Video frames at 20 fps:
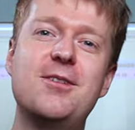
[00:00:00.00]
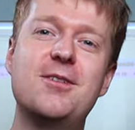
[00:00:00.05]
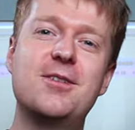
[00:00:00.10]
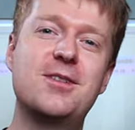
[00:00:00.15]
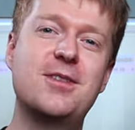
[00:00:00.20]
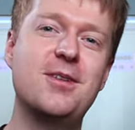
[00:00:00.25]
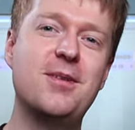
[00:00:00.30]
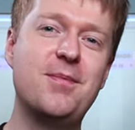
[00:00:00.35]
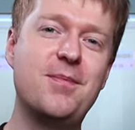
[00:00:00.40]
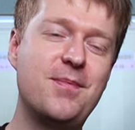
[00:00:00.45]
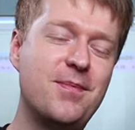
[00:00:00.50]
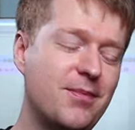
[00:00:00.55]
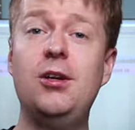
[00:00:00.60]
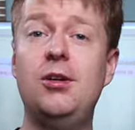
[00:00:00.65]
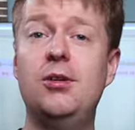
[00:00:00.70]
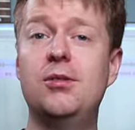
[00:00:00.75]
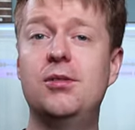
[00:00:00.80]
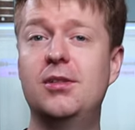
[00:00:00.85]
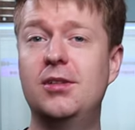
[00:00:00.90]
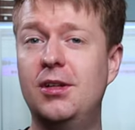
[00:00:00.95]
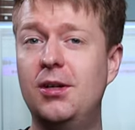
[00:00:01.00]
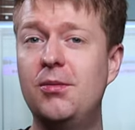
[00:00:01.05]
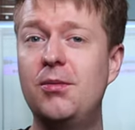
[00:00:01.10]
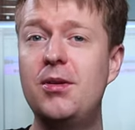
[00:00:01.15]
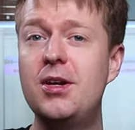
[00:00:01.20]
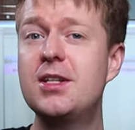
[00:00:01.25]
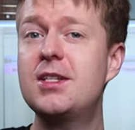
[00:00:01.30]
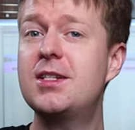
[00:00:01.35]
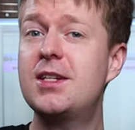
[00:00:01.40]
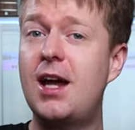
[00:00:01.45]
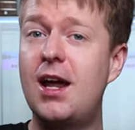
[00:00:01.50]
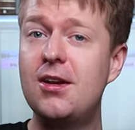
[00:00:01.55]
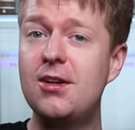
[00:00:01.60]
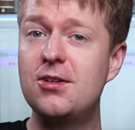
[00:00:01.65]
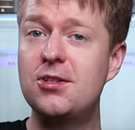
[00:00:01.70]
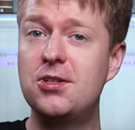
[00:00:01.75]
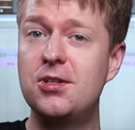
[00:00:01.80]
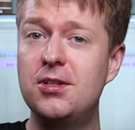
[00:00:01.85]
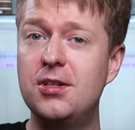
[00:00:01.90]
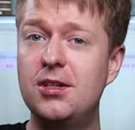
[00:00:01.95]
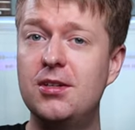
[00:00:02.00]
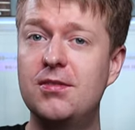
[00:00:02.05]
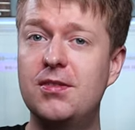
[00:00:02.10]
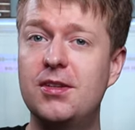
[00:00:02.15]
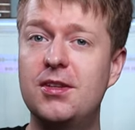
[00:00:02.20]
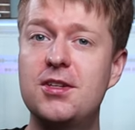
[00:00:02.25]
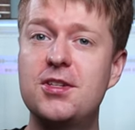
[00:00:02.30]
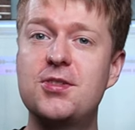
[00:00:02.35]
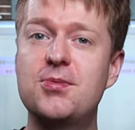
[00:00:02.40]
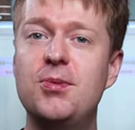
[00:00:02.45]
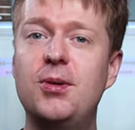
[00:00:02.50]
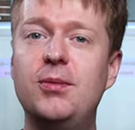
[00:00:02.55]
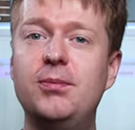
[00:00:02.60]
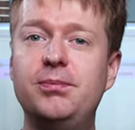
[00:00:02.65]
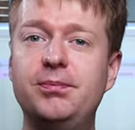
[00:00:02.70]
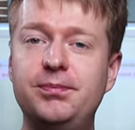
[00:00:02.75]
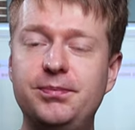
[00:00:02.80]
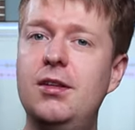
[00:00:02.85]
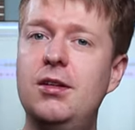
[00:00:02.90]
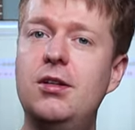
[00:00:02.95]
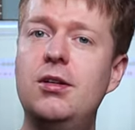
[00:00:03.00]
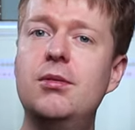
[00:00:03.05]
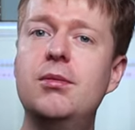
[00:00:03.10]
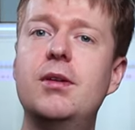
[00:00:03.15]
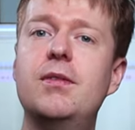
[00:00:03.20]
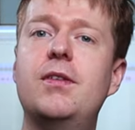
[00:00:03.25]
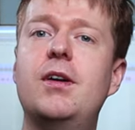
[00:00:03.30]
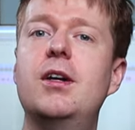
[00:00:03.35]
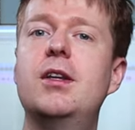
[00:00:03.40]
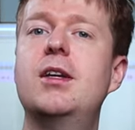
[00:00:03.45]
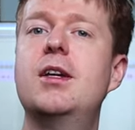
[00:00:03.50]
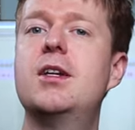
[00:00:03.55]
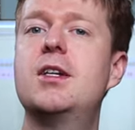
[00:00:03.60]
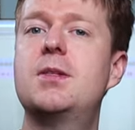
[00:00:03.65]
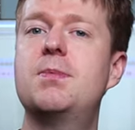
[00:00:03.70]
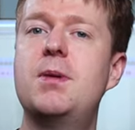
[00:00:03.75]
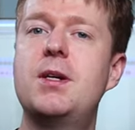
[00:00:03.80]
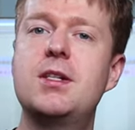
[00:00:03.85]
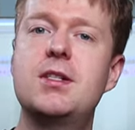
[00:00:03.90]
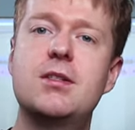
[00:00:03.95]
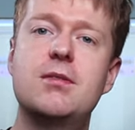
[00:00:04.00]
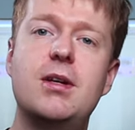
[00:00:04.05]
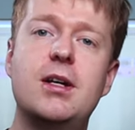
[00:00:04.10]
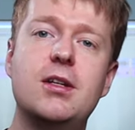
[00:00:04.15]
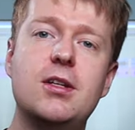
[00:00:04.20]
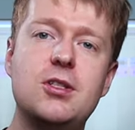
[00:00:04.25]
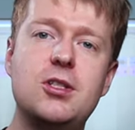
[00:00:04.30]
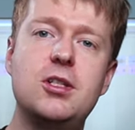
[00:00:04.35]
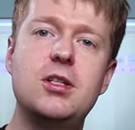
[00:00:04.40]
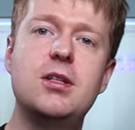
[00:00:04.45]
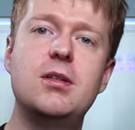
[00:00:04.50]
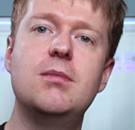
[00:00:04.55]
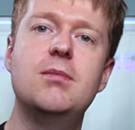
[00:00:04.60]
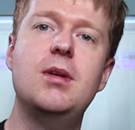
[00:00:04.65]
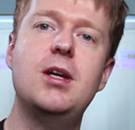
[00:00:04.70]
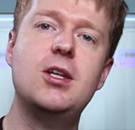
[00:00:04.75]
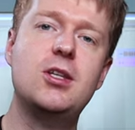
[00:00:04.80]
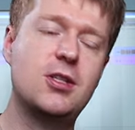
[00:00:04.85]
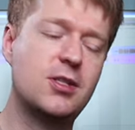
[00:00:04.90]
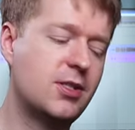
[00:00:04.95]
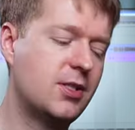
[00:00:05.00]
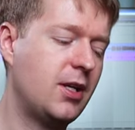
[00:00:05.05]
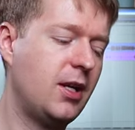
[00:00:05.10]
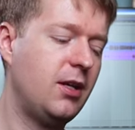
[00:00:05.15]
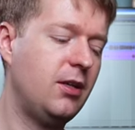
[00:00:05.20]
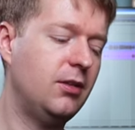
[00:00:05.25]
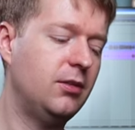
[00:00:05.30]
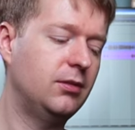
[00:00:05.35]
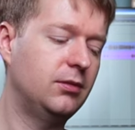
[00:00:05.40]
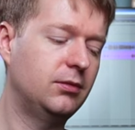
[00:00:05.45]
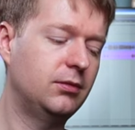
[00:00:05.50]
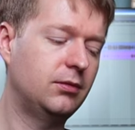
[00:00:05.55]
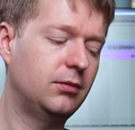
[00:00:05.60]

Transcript: use them. Oh, and we're in standard tuning for this one. And the whole riff idea is based around a G major scale.